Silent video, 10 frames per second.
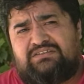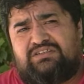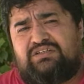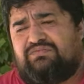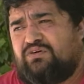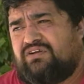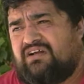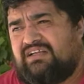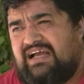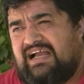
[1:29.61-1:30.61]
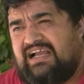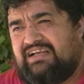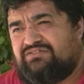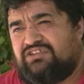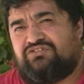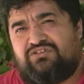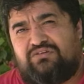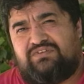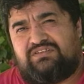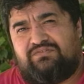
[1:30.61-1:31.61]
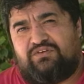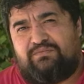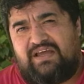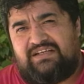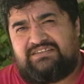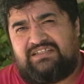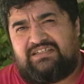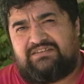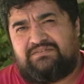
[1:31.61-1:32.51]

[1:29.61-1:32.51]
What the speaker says: to devote our lives in service of humanity.